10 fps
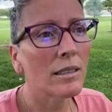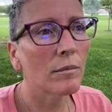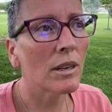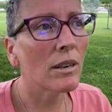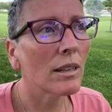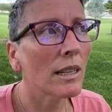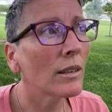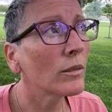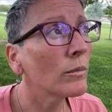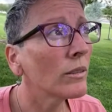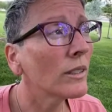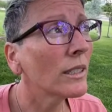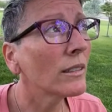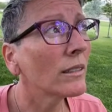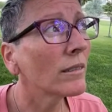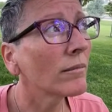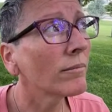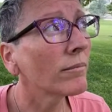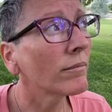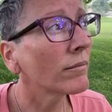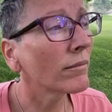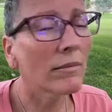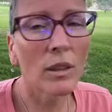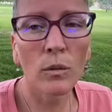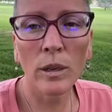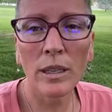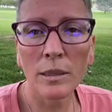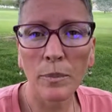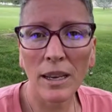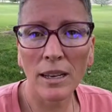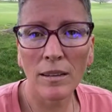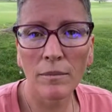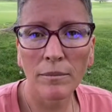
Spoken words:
some dark clouds moving in. The wind's picking up.